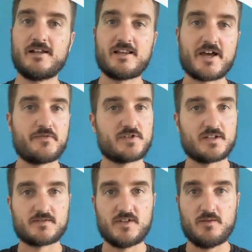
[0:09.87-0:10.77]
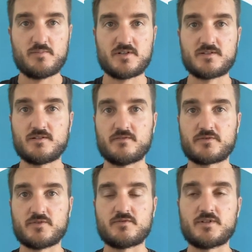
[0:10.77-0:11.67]
live chat snippet of
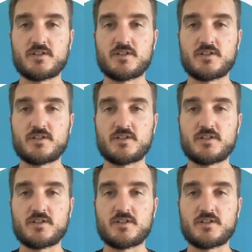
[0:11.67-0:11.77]
code.